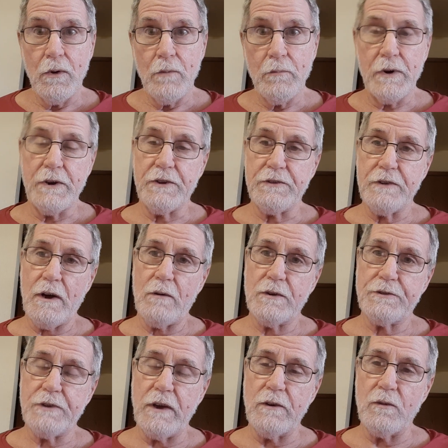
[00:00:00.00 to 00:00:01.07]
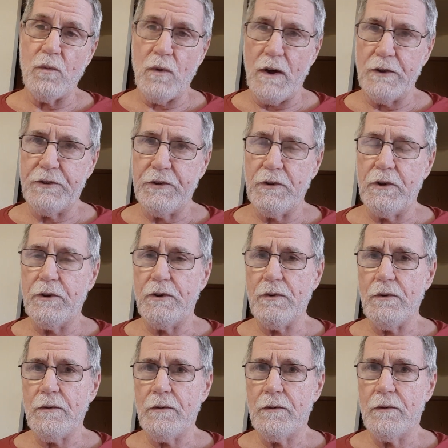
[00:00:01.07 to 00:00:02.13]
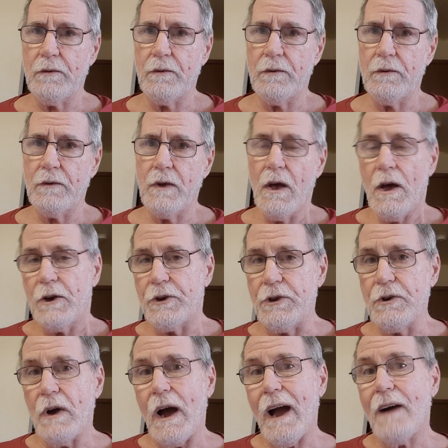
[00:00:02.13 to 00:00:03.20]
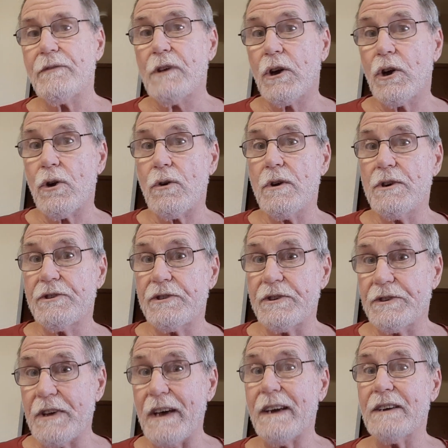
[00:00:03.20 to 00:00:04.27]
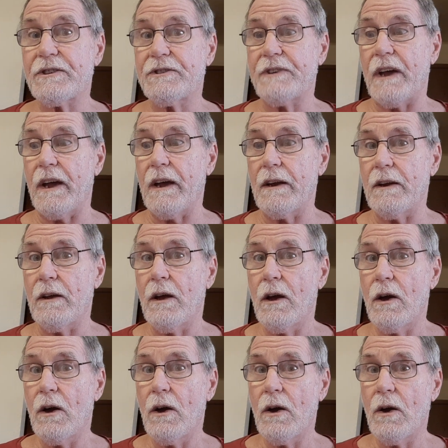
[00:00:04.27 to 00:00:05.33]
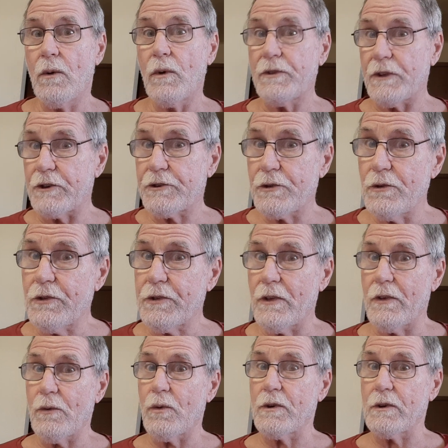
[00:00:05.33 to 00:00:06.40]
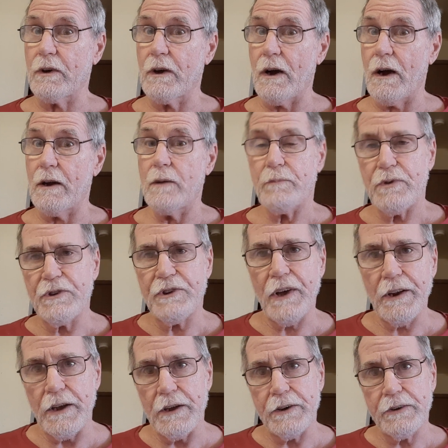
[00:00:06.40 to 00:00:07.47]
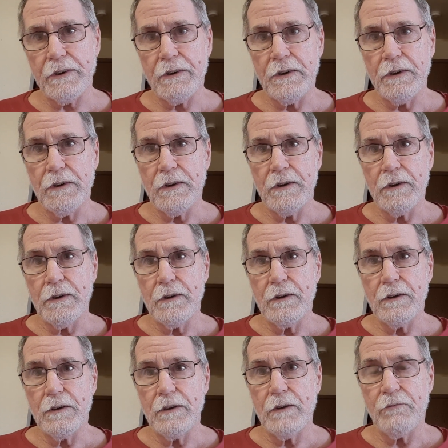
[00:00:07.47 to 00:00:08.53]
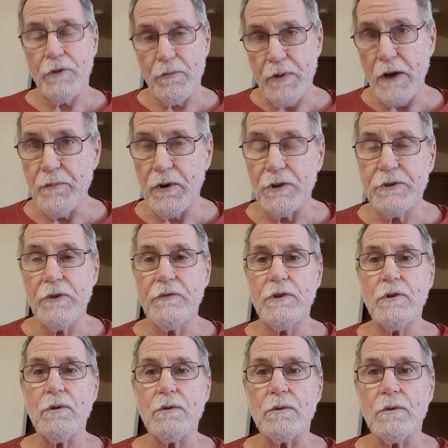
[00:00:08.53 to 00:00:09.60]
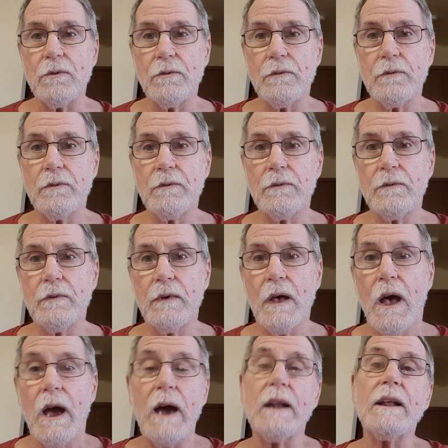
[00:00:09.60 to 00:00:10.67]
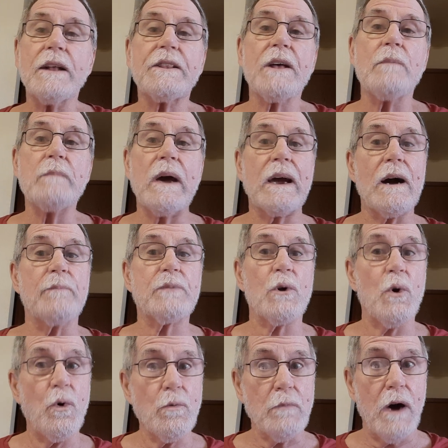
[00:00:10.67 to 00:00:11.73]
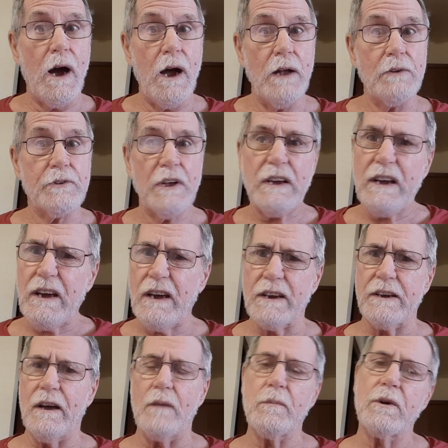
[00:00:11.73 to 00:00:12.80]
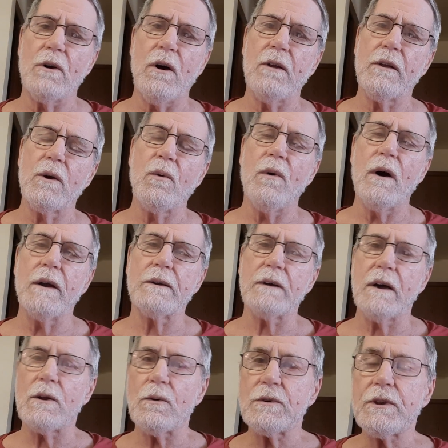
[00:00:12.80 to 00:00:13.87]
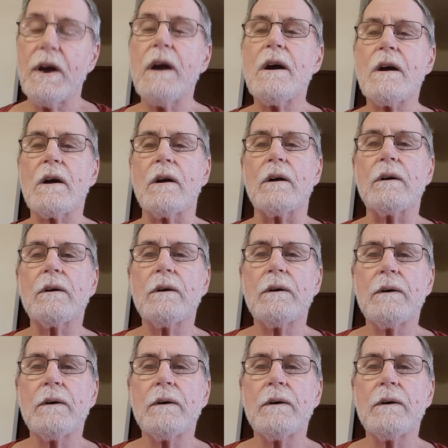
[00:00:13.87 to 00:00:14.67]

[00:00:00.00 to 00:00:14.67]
But isn't that what Satan wants you to do? Do you have the courage to take a stand with the truth of the Word of God and present it for people to view and let them make up their own minds. They can condemn me all they want, I don't care.